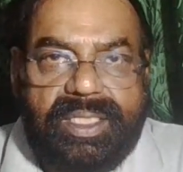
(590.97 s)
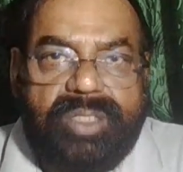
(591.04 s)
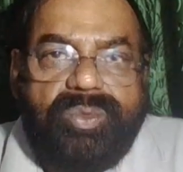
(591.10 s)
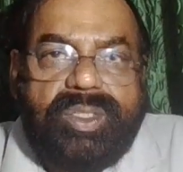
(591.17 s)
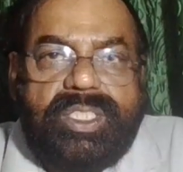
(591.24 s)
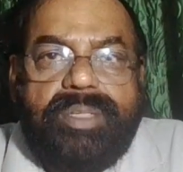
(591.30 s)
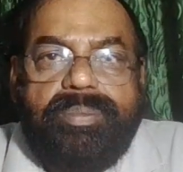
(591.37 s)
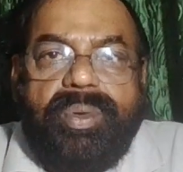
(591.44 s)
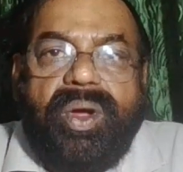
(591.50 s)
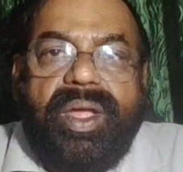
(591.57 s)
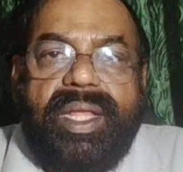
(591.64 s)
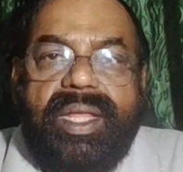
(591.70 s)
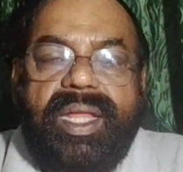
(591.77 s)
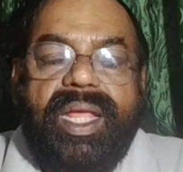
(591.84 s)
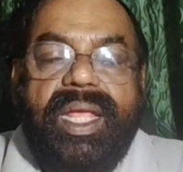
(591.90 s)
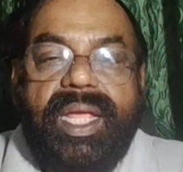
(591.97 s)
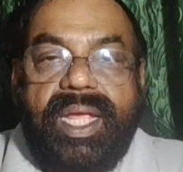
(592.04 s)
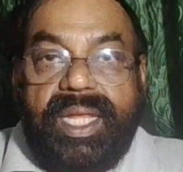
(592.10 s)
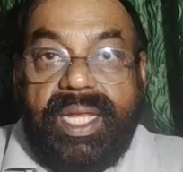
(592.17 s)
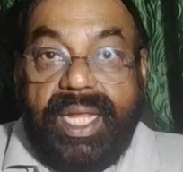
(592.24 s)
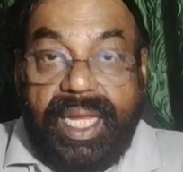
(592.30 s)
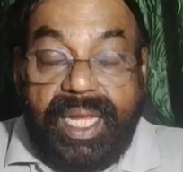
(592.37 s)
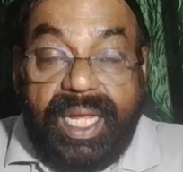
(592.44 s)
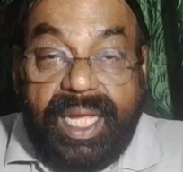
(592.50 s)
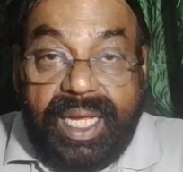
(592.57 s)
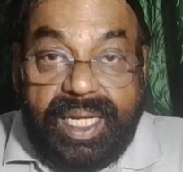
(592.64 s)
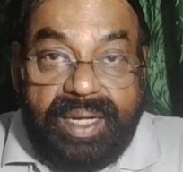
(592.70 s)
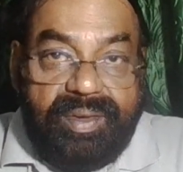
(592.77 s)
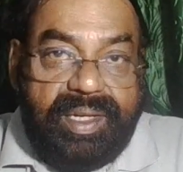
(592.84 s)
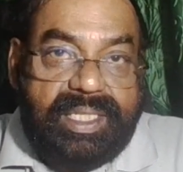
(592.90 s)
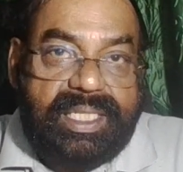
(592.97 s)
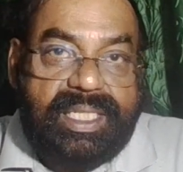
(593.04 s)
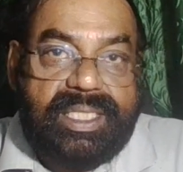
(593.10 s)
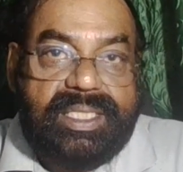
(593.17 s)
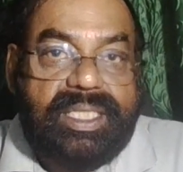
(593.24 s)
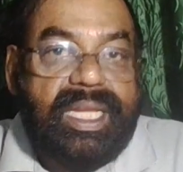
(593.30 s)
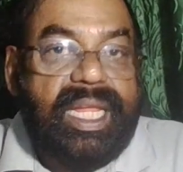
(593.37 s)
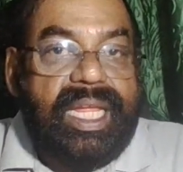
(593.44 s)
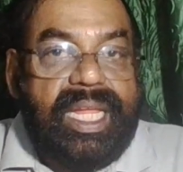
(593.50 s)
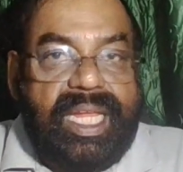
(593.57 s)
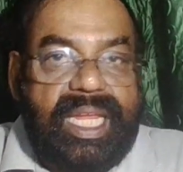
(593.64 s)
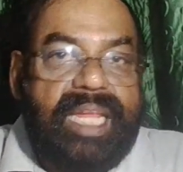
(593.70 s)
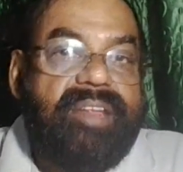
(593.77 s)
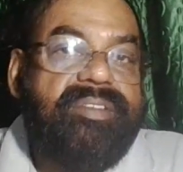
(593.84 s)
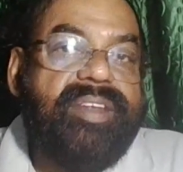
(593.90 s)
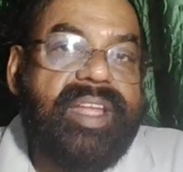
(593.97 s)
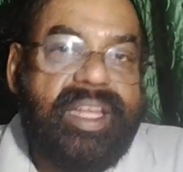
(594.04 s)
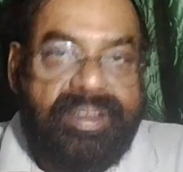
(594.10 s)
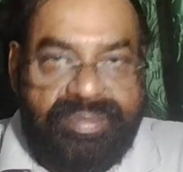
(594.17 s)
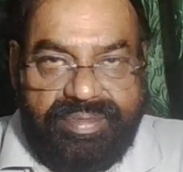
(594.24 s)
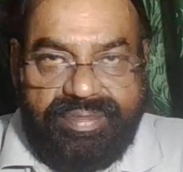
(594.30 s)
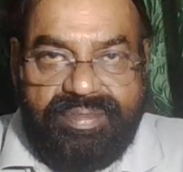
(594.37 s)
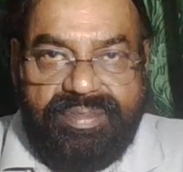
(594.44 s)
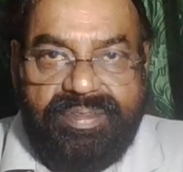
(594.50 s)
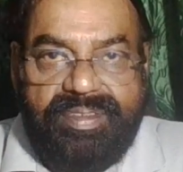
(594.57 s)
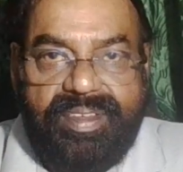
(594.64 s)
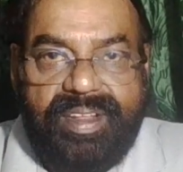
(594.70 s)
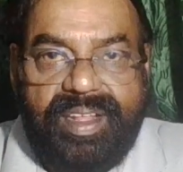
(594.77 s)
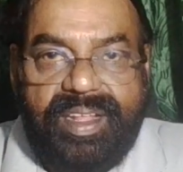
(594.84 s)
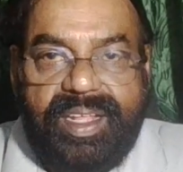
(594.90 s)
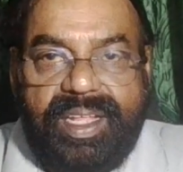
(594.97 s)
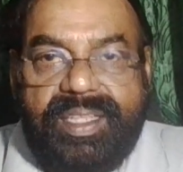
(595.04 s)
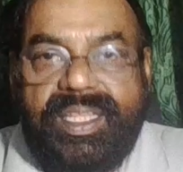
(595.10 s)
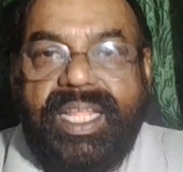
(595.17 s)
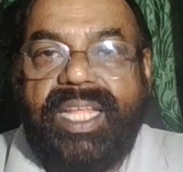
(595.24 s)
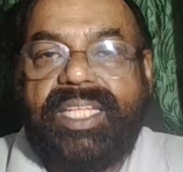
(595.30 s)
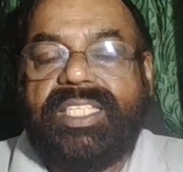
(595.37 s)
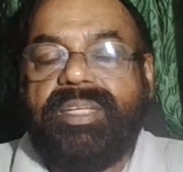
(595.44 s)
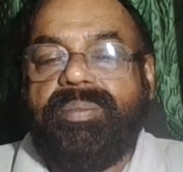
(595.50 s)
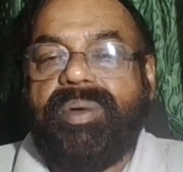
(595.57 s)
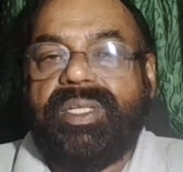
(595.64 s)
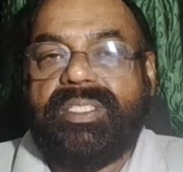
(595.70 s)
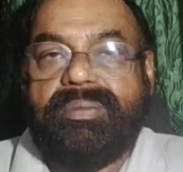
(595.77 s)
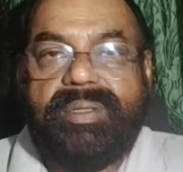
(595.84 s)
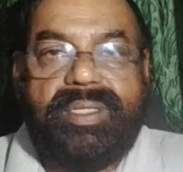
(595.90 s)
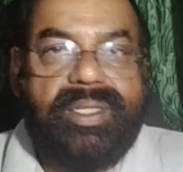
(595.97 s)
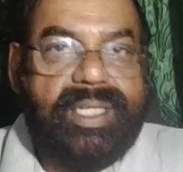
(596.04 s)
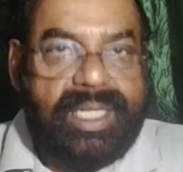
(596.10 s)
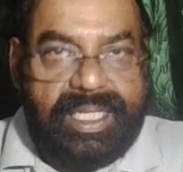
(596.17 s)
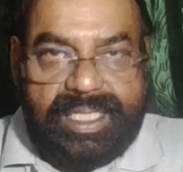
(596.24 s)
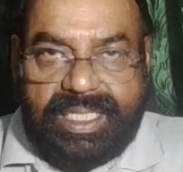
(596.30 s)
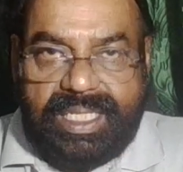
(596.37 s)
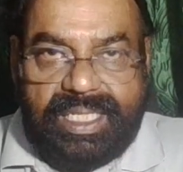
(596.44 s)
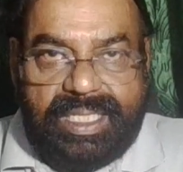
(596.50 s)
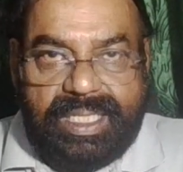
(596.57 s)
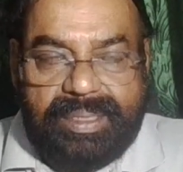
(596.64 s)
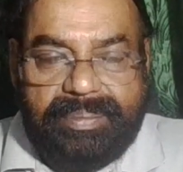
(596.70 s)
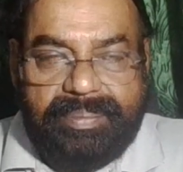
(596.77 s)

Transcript: So what's the point in any kind of discussion, even if there is a possible discussion?